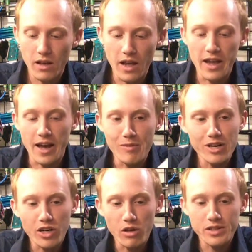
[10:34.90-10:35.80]
I'm
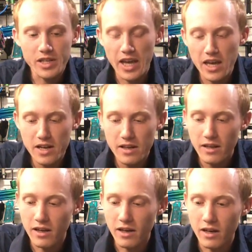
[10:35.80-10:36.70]
going to call this a can.
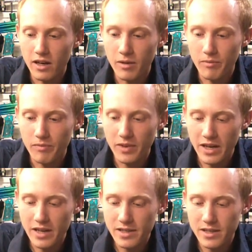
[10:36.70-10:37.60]
I
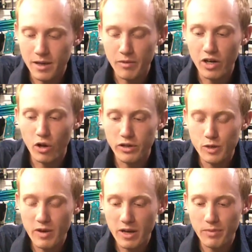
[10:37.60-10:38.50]
guess I'm going to call
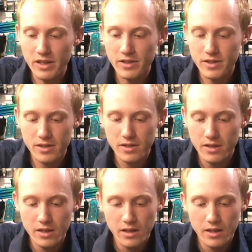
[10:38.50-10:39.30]
this back piece,